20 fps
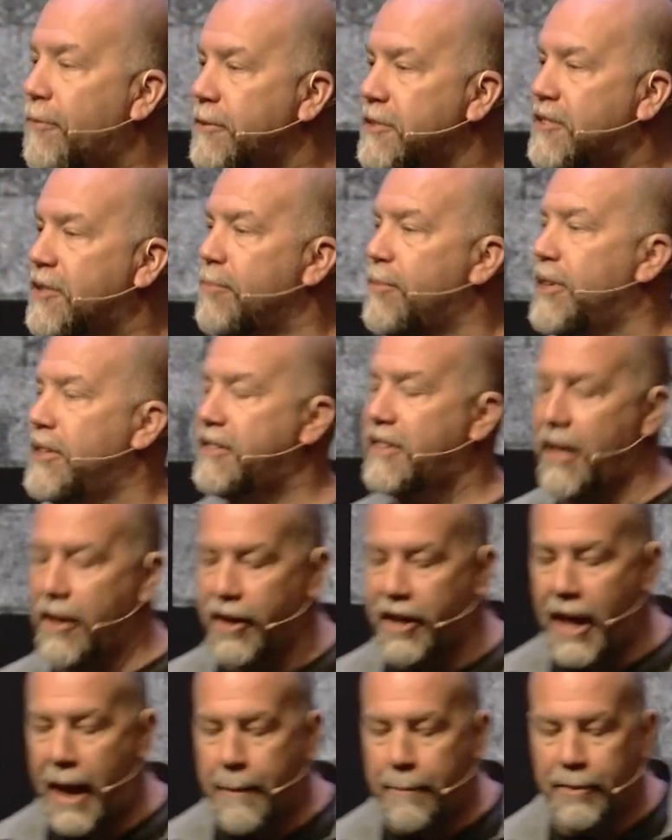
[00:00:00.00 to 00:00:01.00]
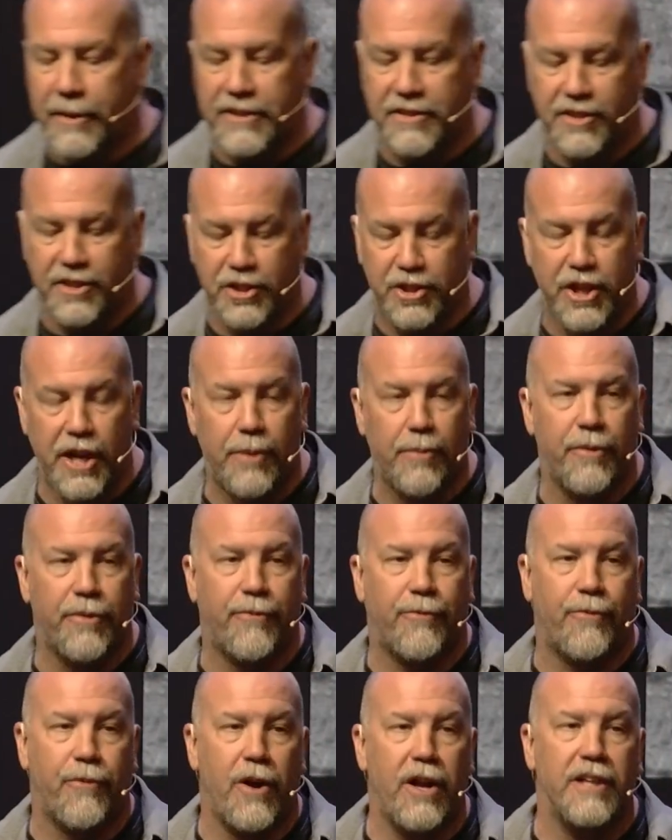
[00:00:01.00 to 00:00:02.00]
and some discounted copies to share with
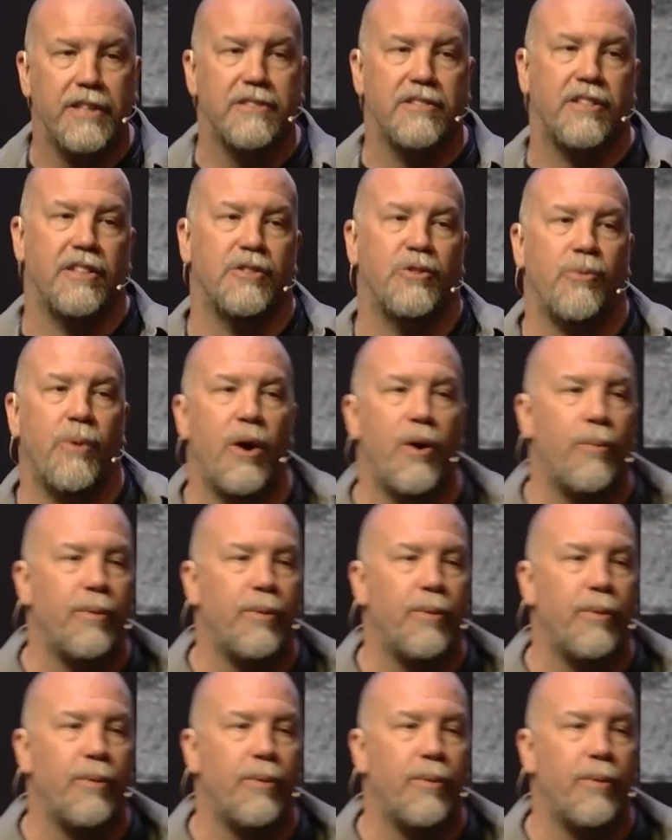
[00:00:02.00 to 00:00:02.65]
friends as well.